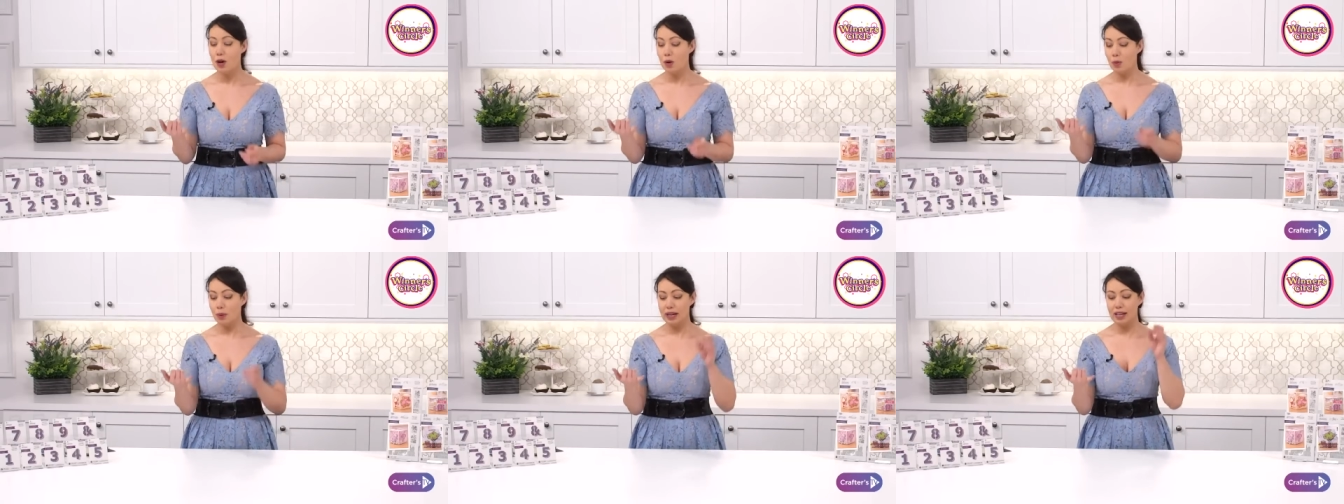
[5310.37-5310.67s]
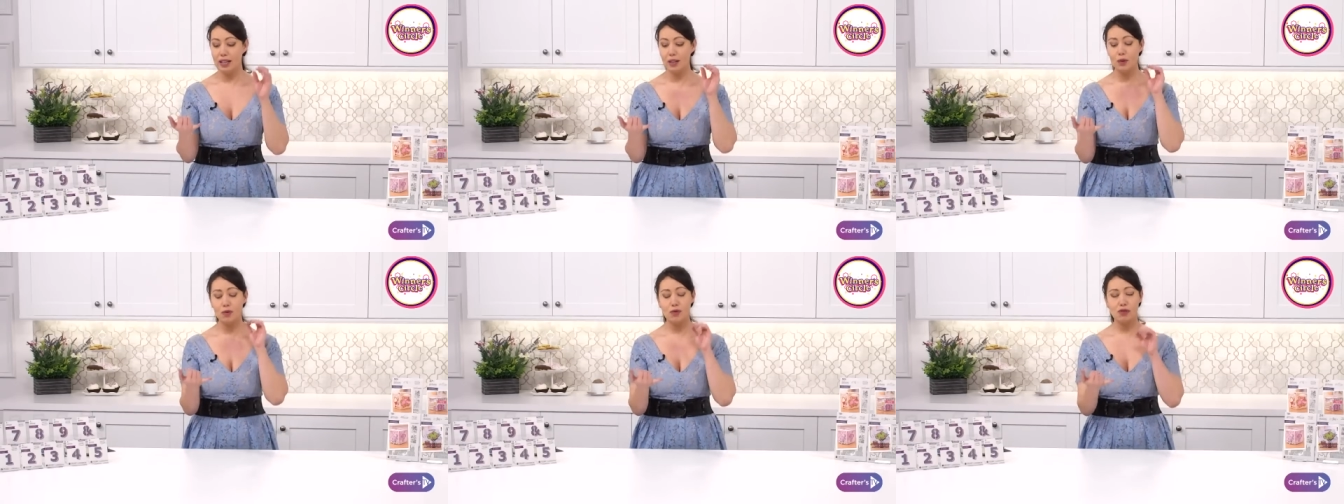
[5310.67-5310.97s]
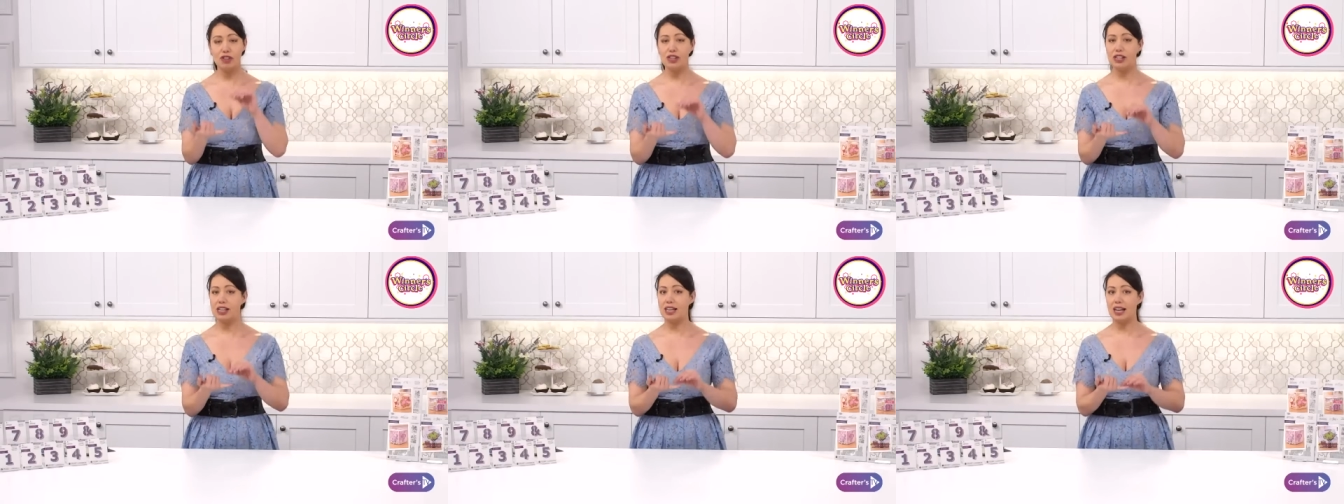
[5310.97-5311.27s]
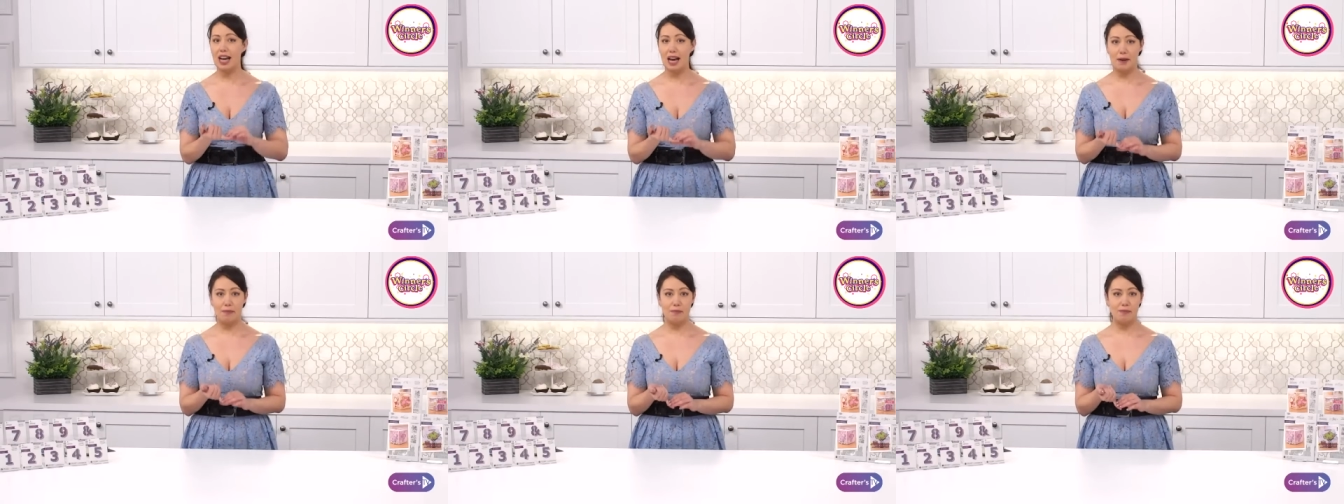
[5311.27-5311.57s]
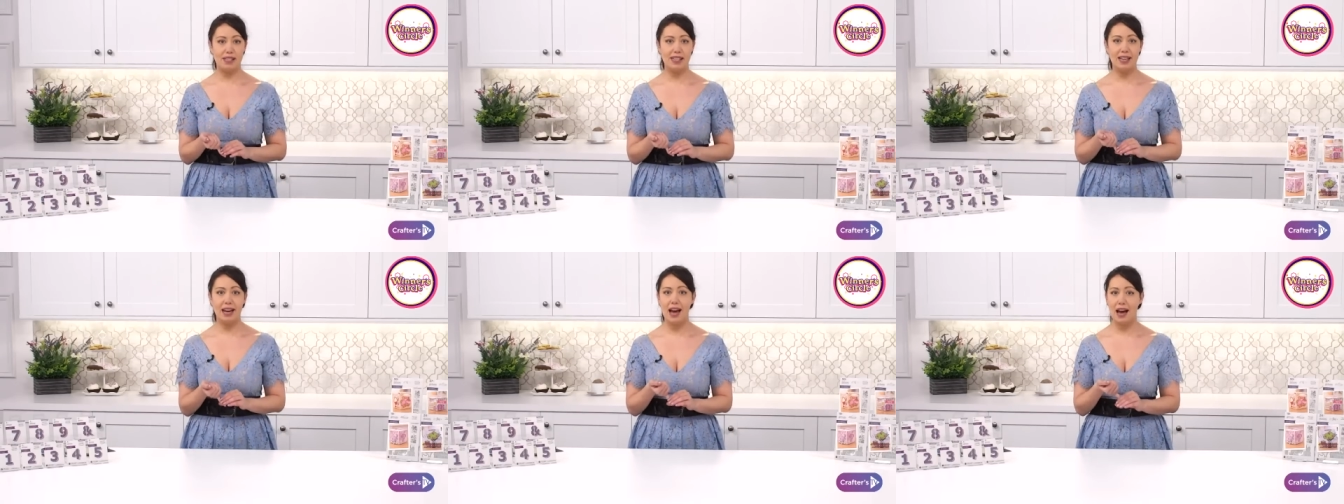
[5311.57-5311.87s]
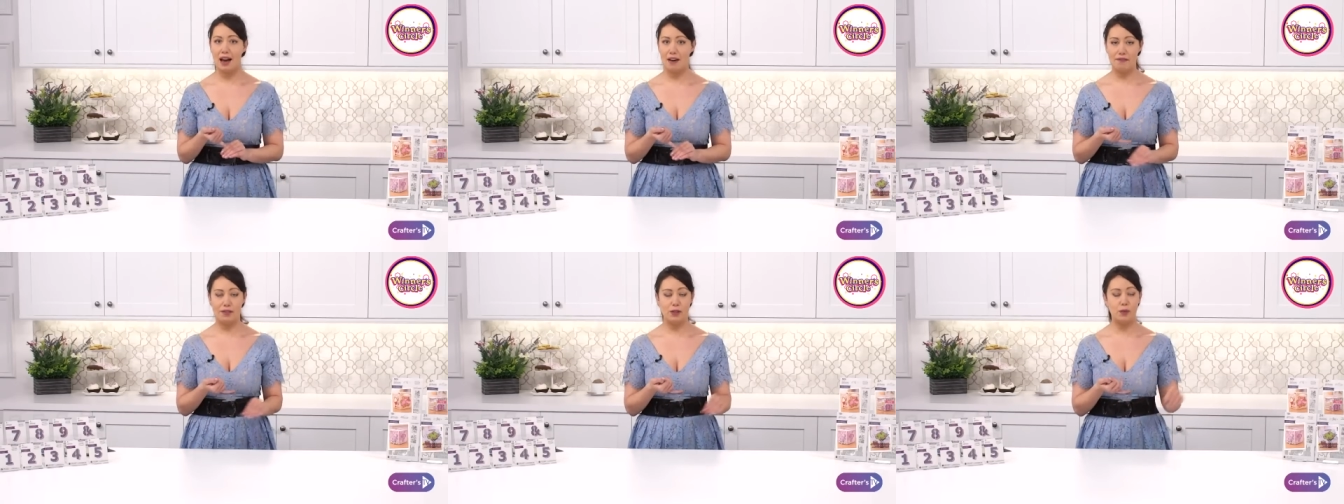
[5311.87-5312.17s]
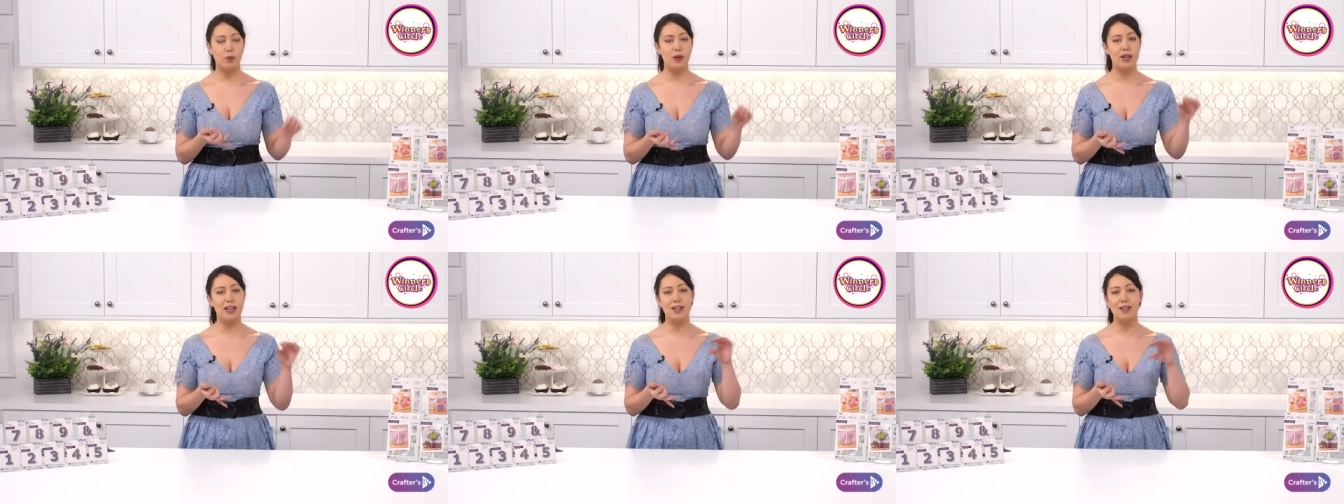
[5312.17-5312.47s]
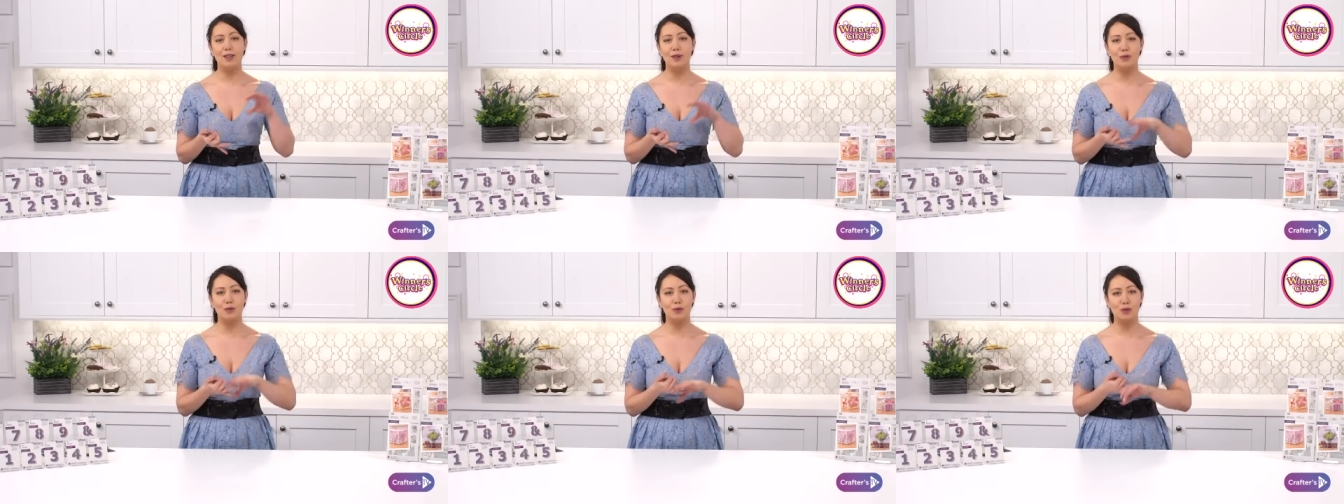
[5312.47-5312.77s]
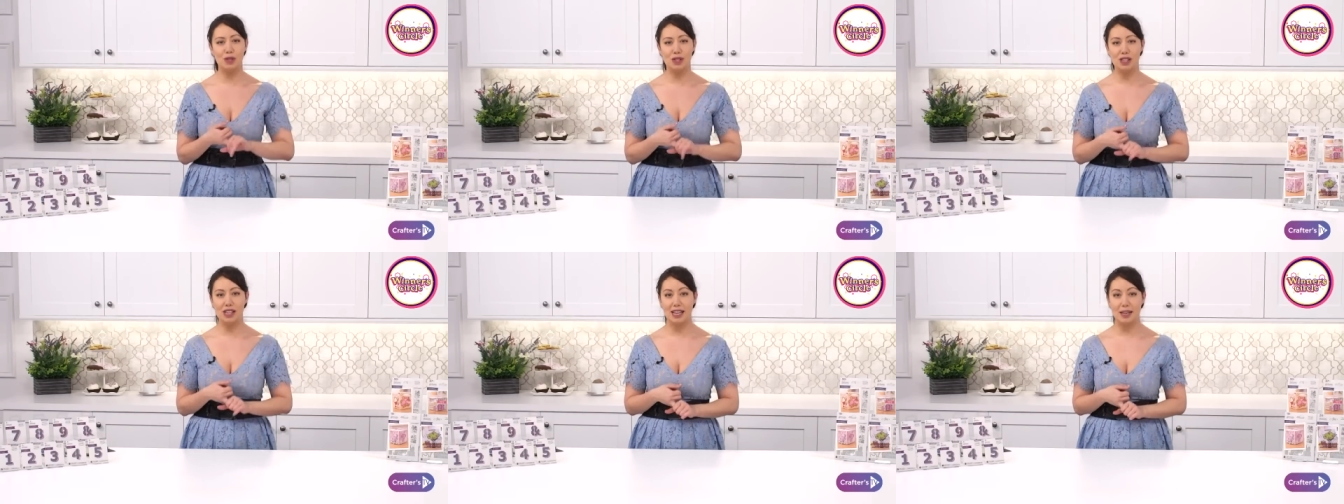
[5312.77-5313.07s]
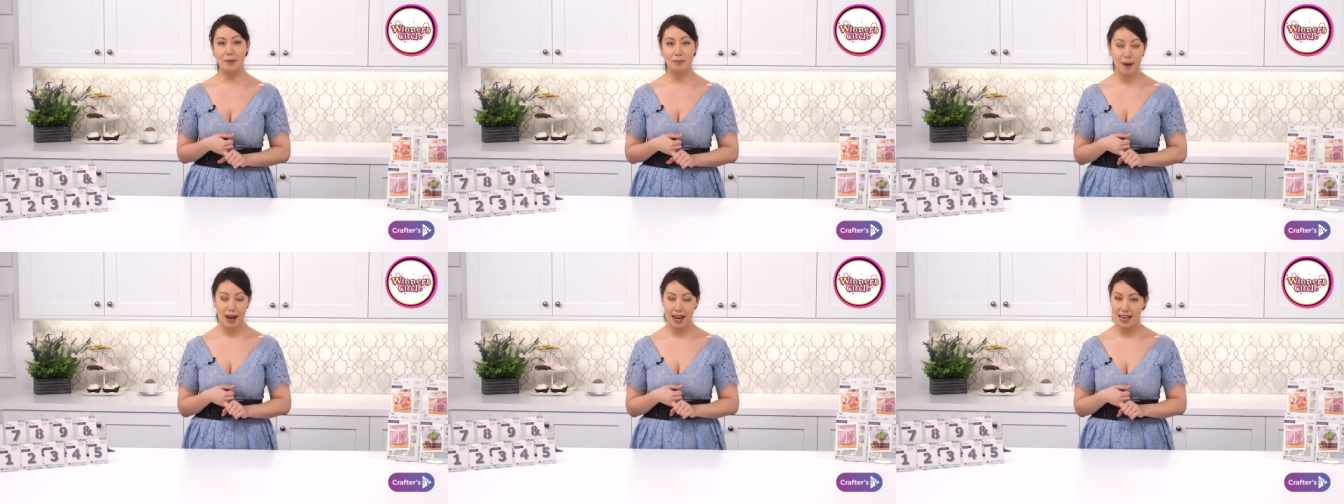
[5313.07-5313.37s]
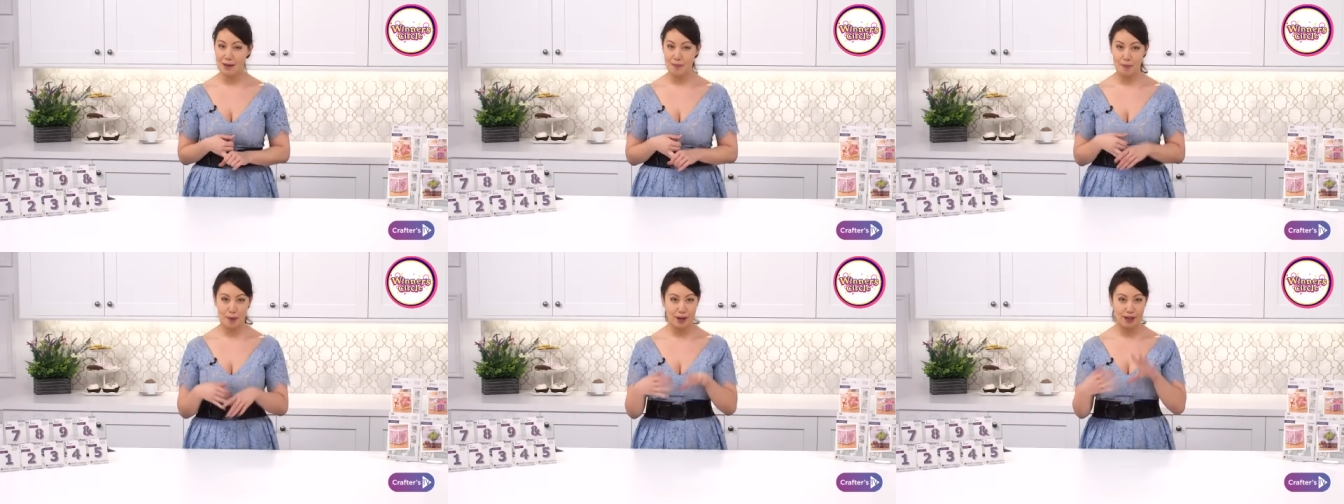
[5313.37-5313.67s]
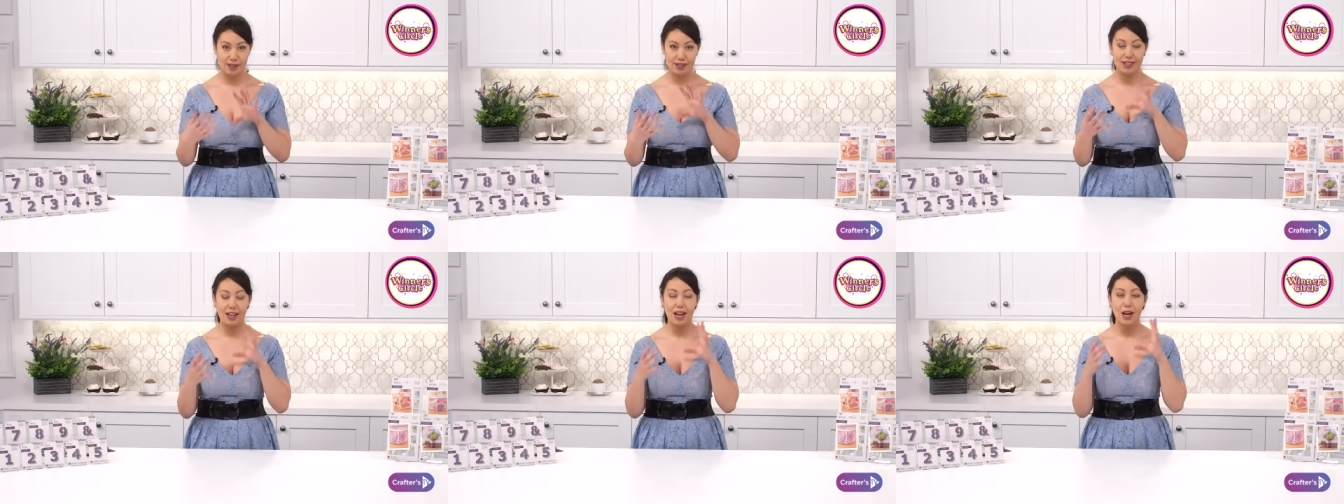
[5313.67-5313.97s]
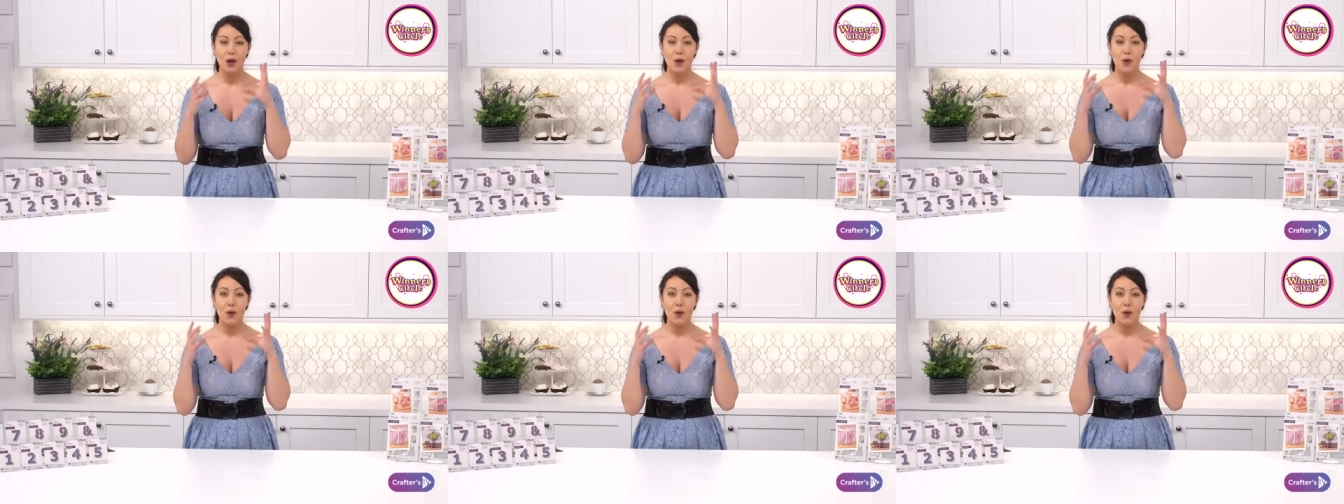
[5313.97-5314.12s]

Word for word: We're launching MDFs, we're launching papers,